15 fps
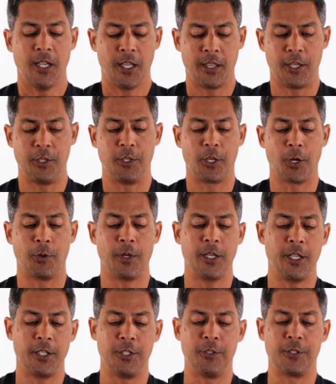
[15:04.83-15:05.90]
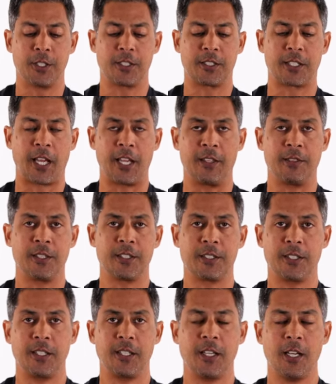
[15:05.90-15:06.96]
And then you go in and you just tighten this
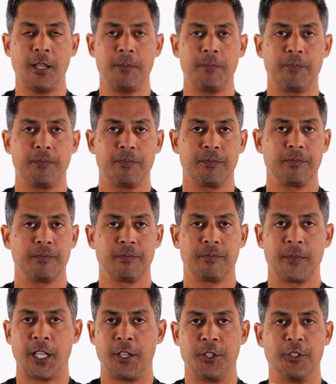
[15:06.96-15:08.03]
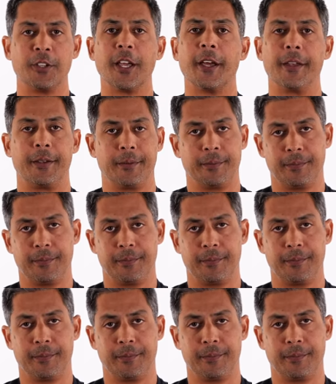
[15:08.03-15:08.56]
thing up and you're done.